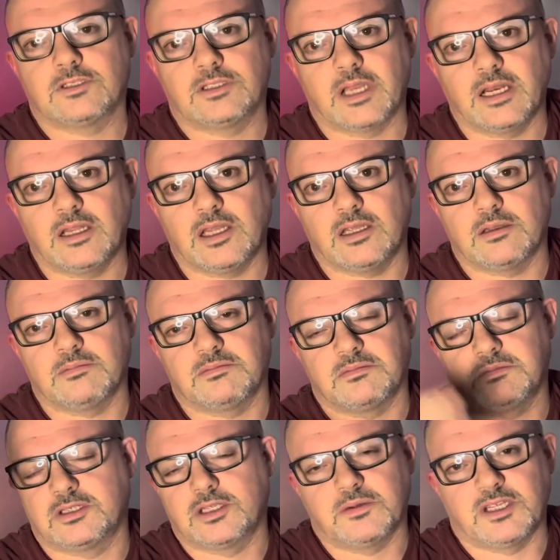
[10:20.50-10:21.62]
anything
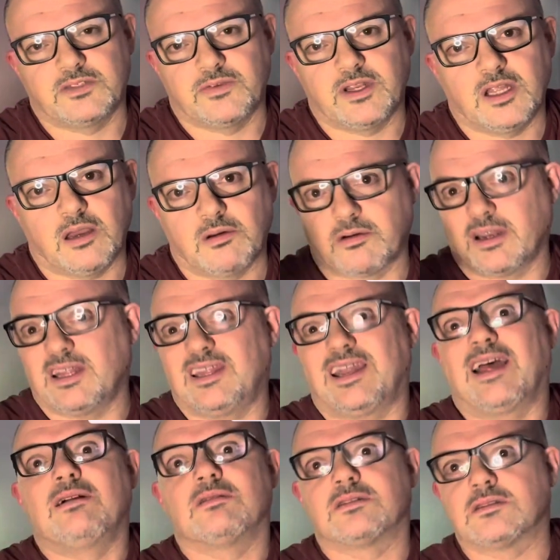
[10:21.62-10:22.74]
to do with this video or anything
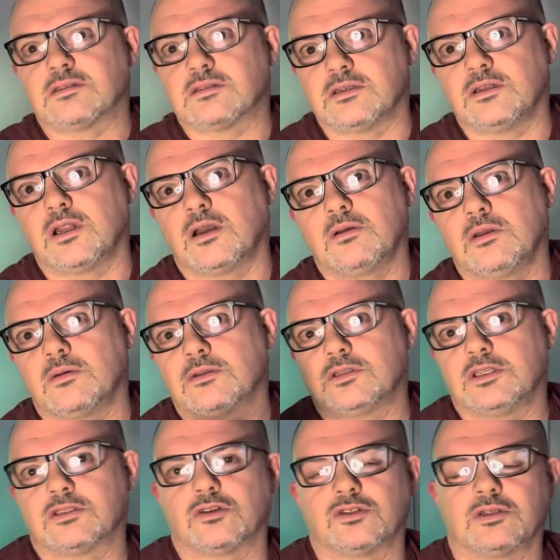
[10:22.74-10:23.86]
else, you know, you're
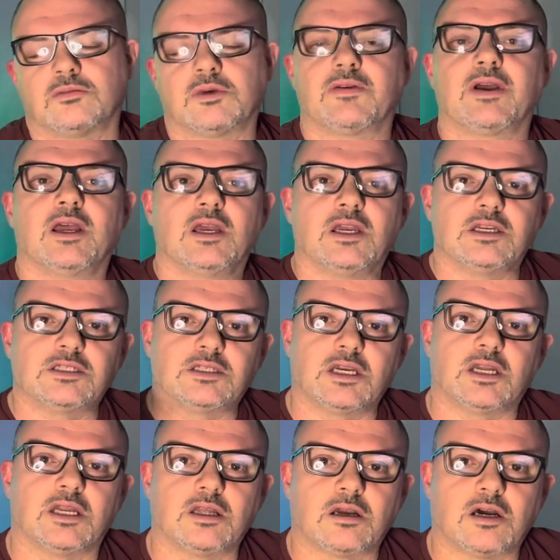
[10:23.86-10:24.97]
discussing, whatever, stick
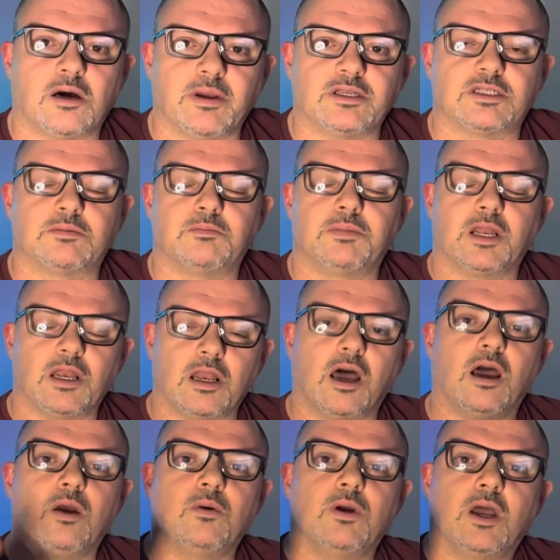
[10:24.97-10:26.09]
it in the comments
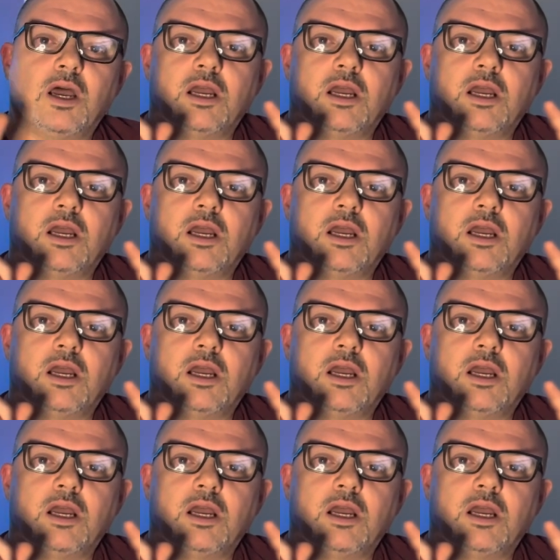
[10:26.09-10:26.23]
below.